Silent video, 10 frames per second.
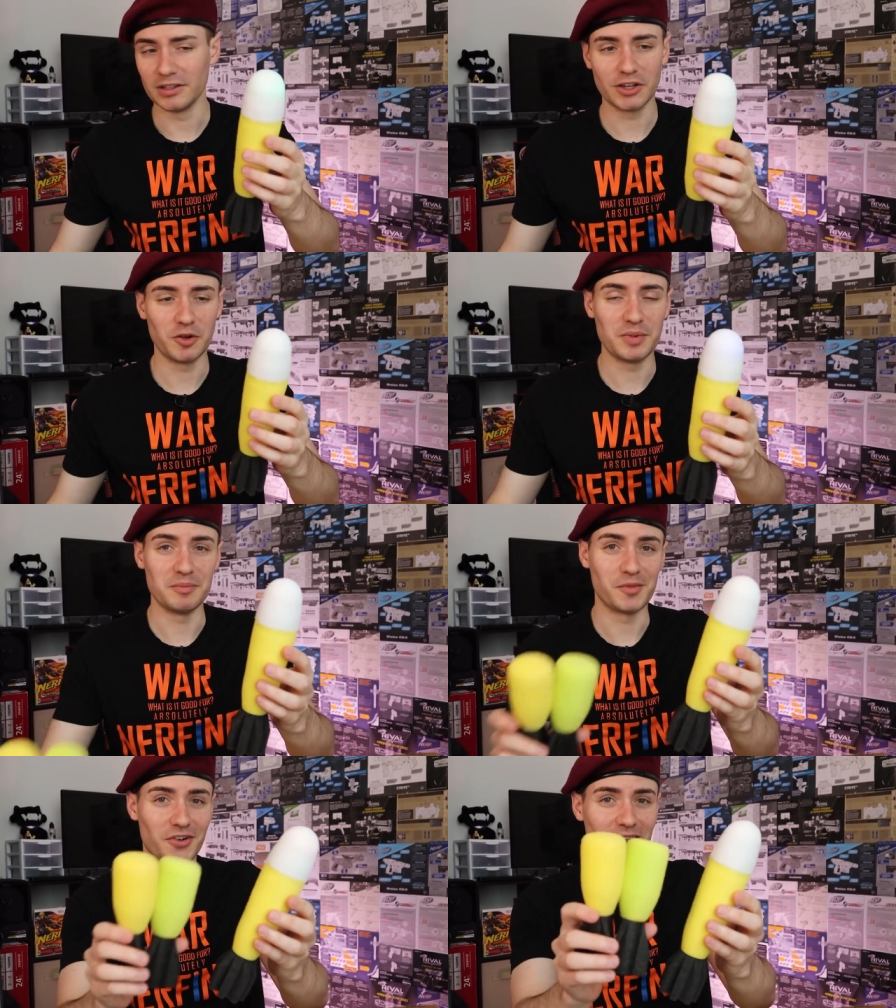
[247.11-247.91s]
They're a little
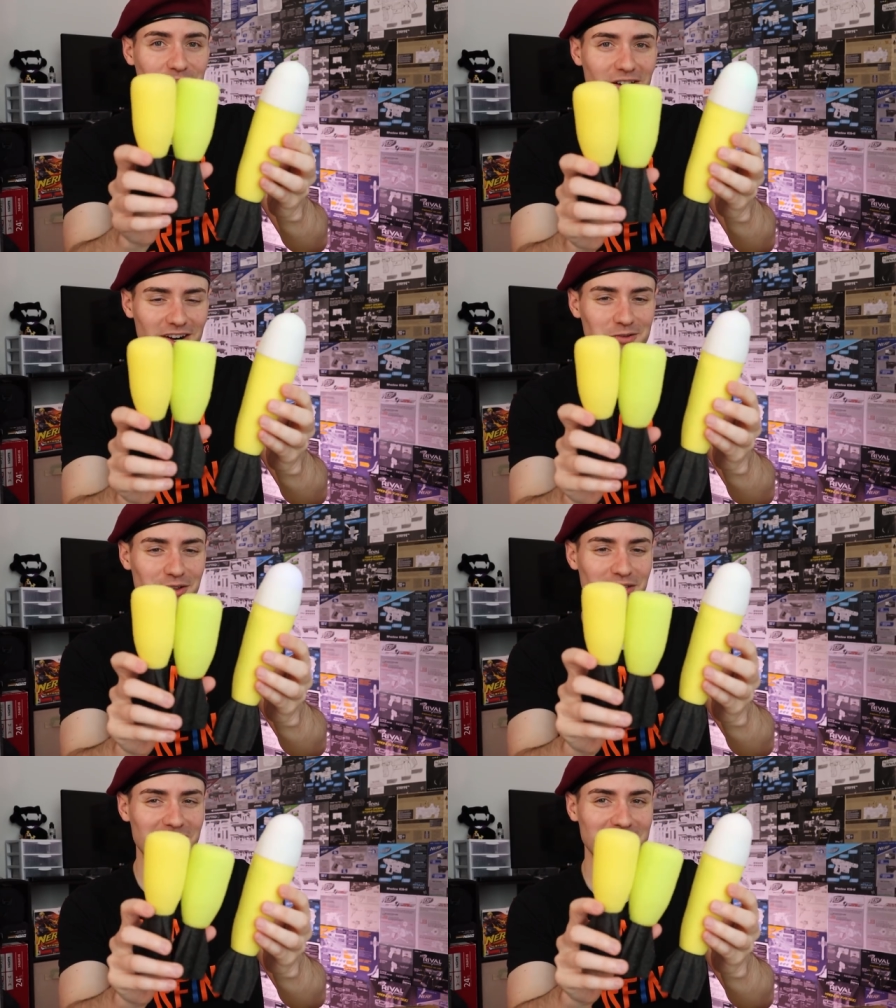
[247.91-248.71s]
bit more on par
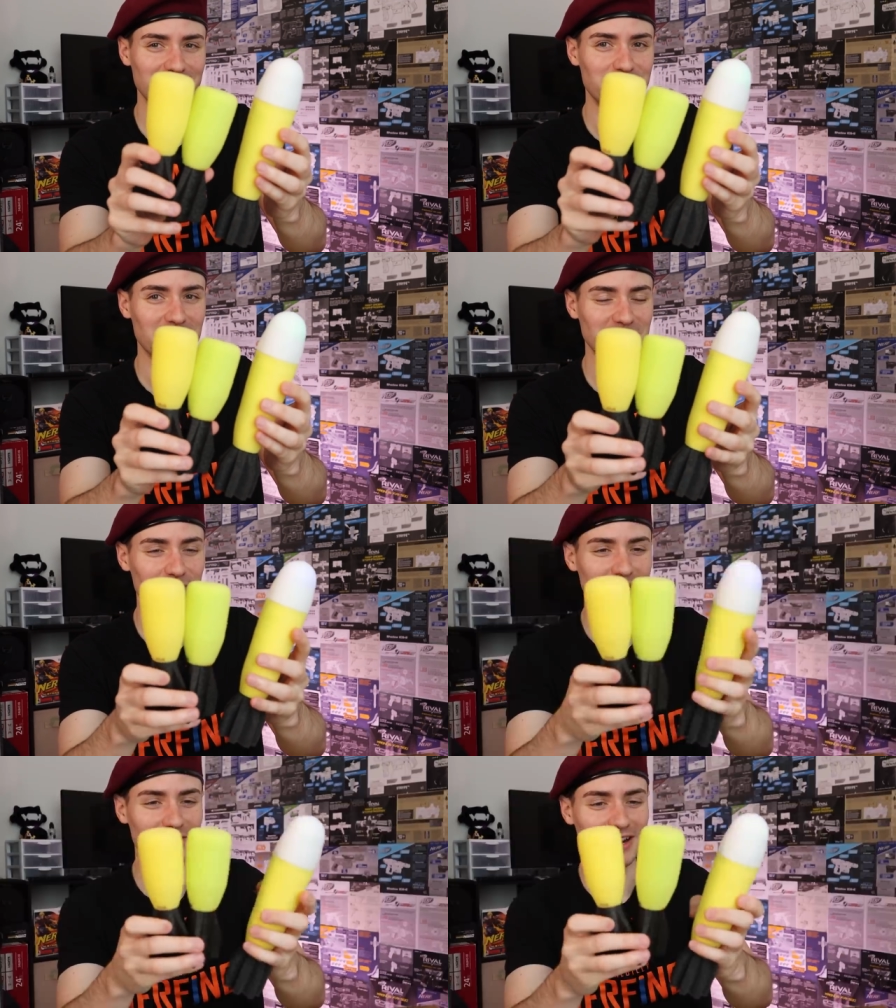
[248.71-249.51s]
with
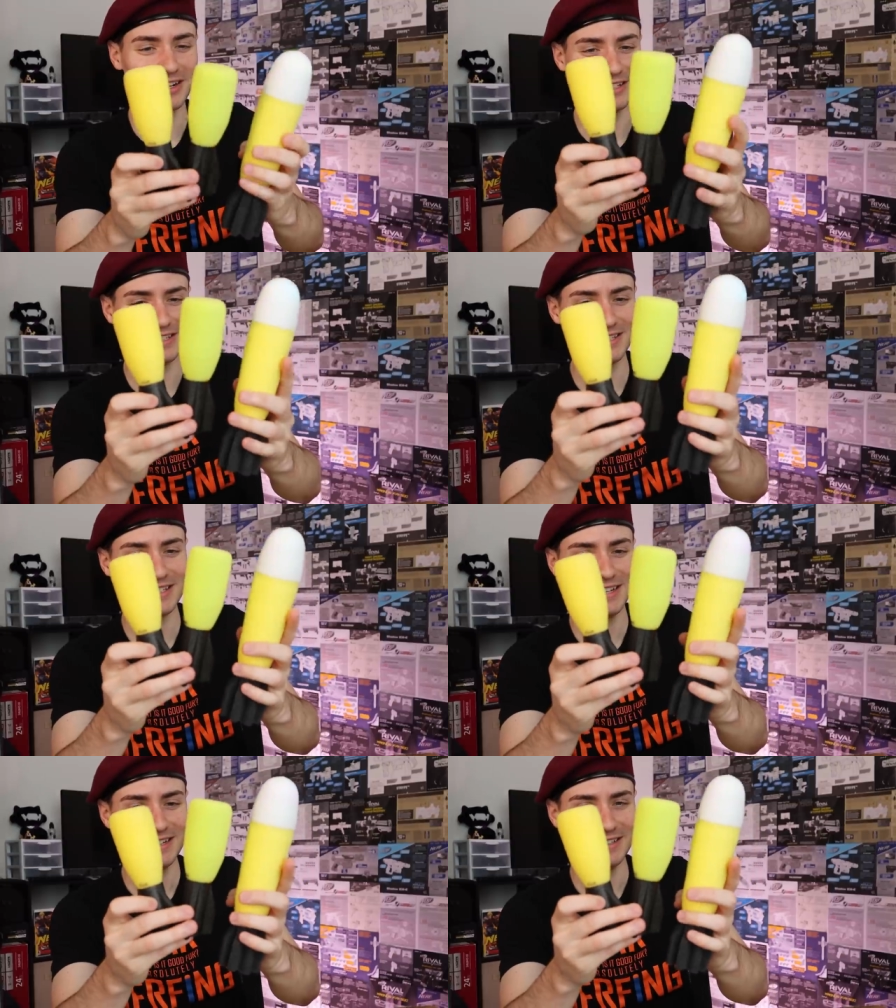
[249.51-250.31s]
Buzzbee
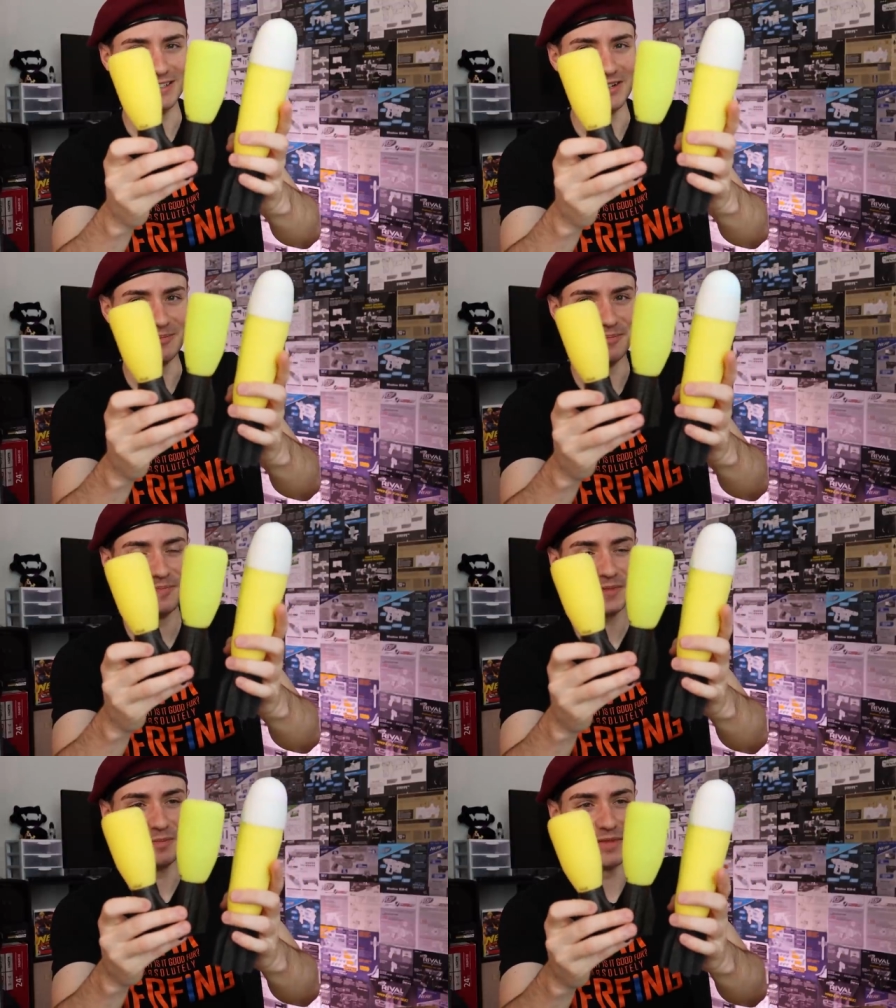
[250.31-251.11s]
rockets.
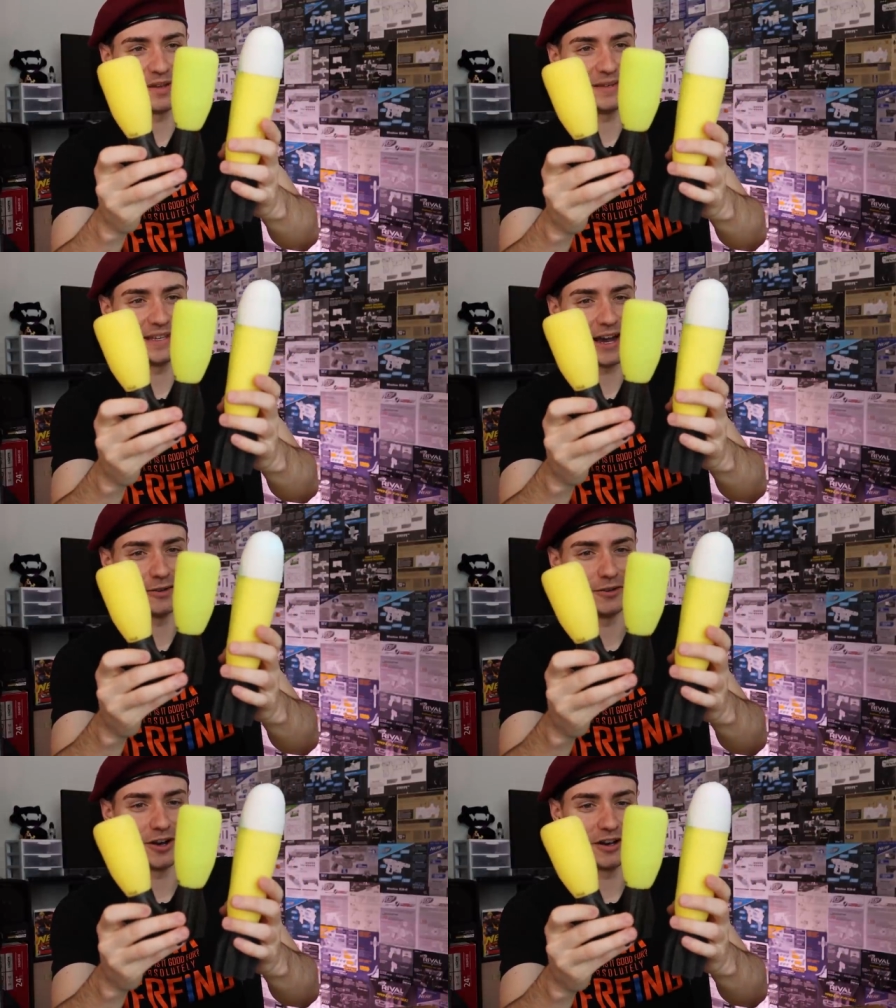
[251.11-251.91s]
Maybe
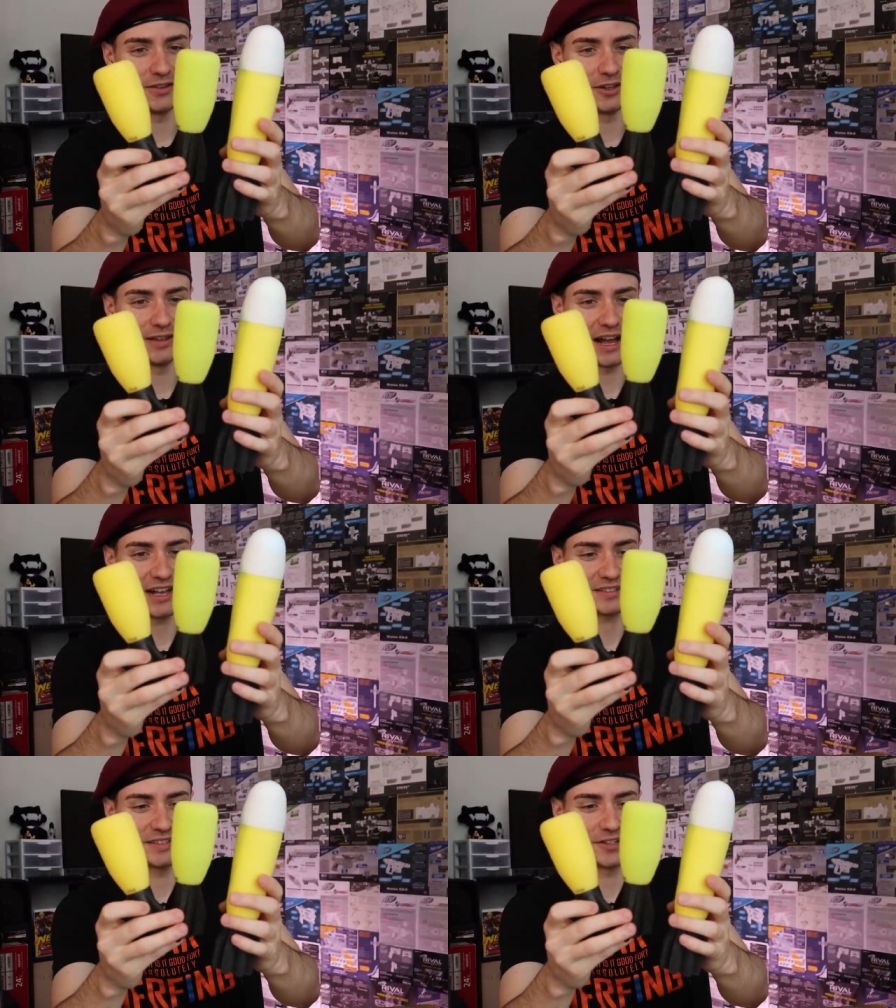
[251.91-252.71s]
how long they'll
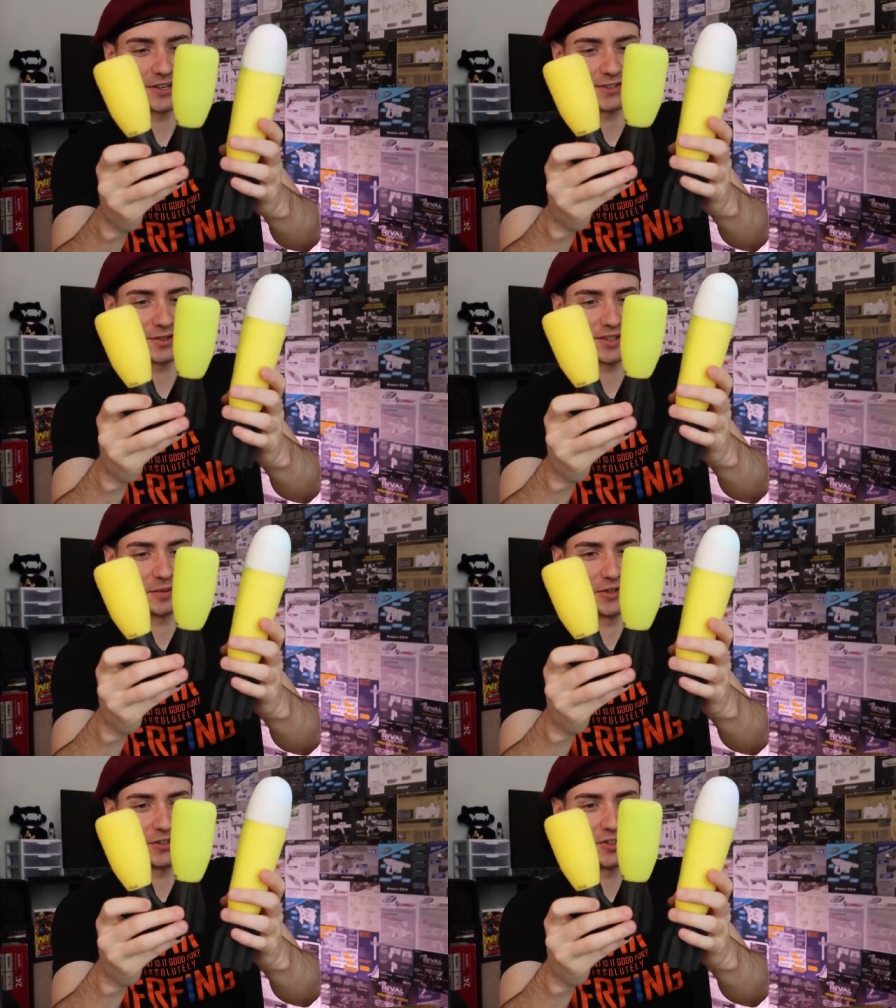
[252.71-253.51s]
last is also
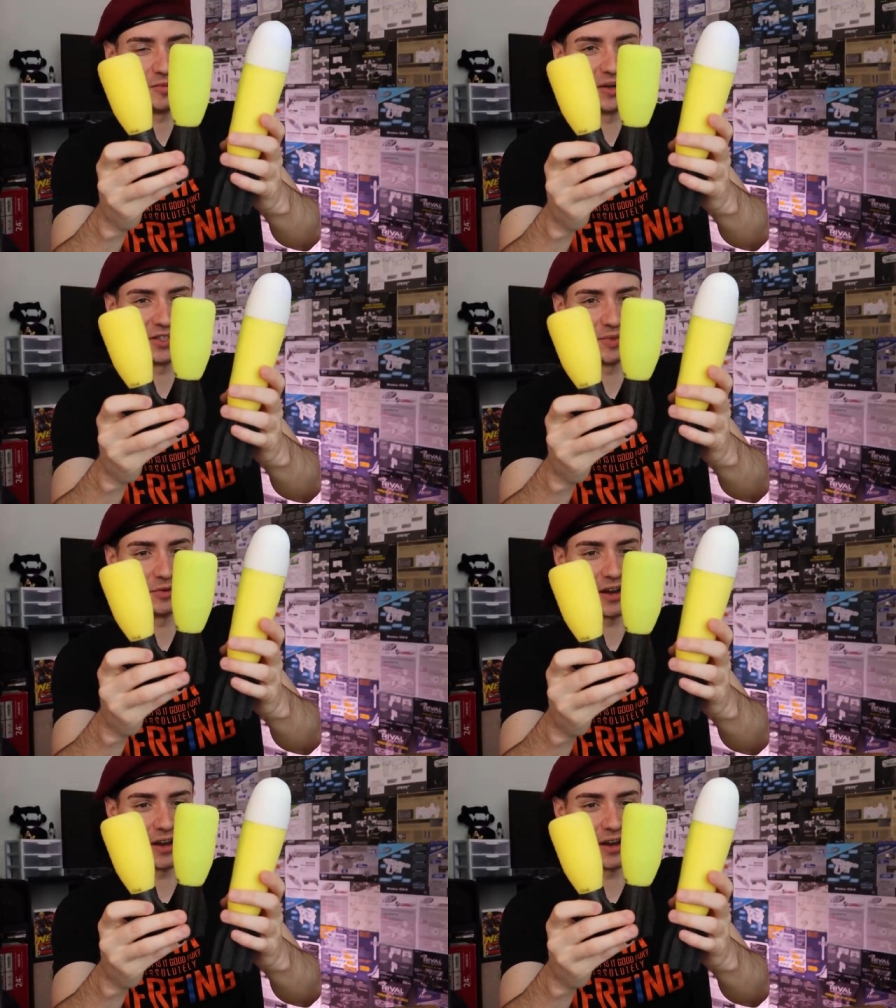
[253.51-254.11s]
similar to Buzzbee